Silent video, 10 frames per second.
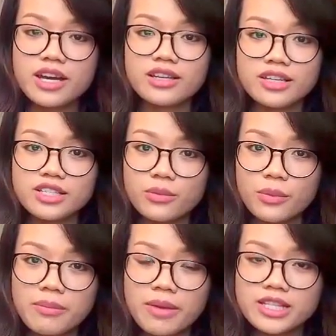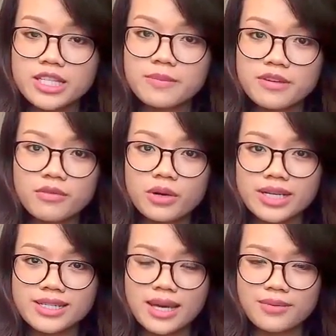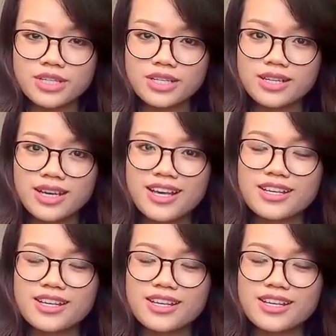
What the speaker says: at least 3 months before conception,